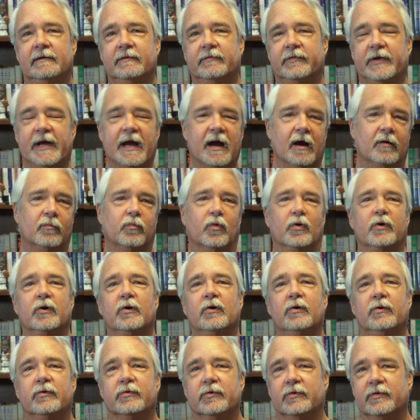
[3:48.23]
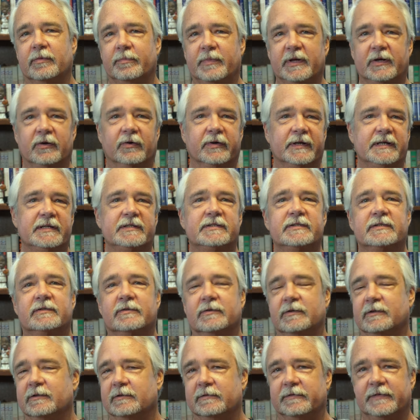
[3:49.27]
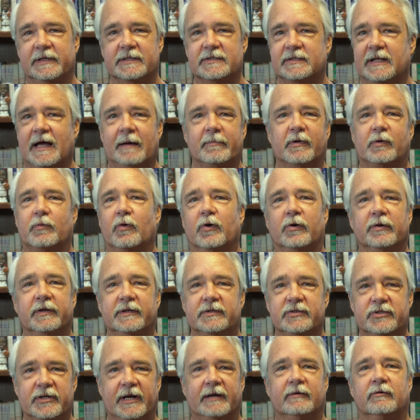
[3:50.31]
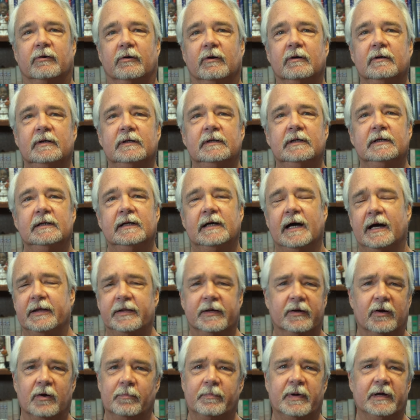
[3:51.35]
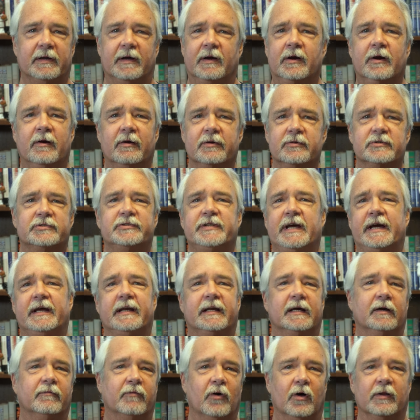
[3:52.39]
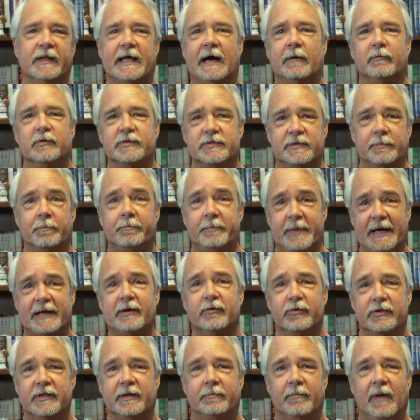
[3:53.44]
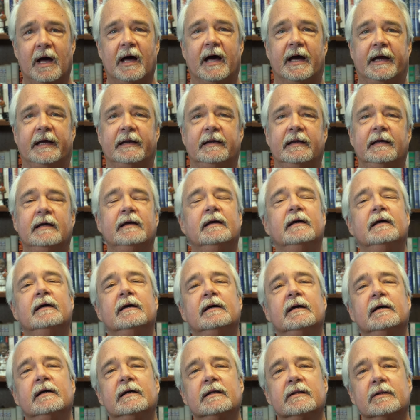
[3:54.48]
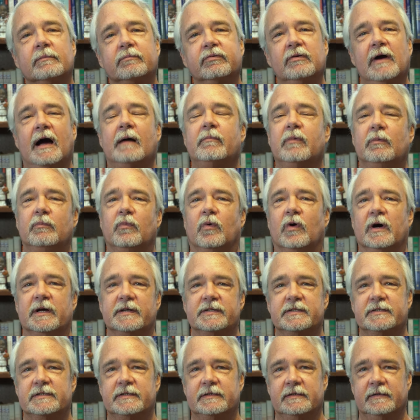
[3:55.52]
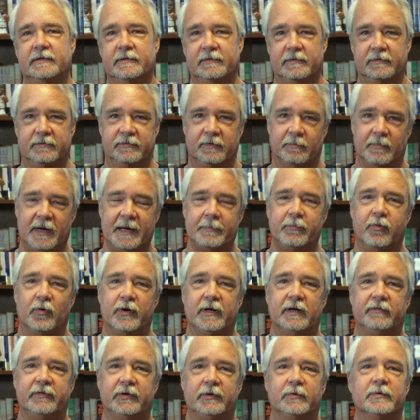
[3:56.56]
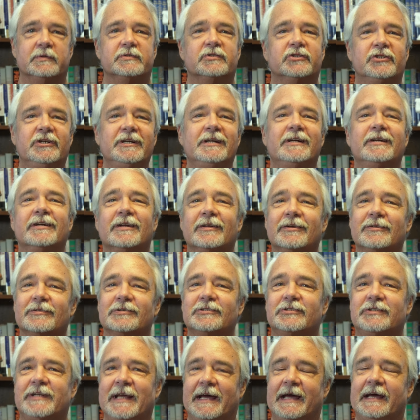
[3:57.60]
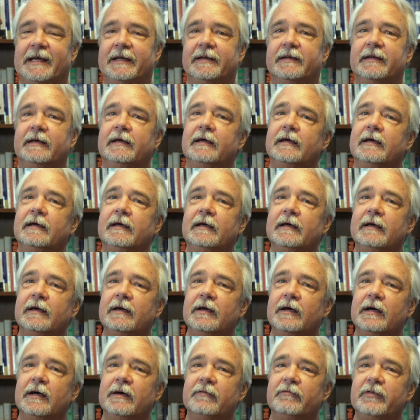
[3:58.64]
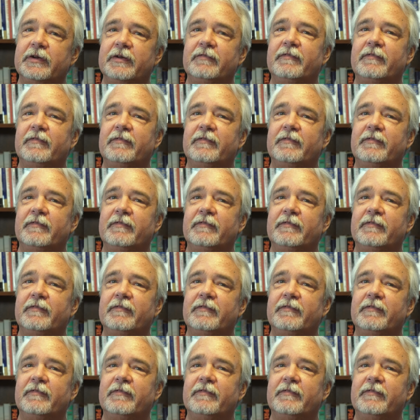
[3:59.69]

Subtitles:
the Arab world or the Middle East or the Islamic world in general. I think her understanding of all that was better than mine. The problem was, from my point of view, is she didn't understand the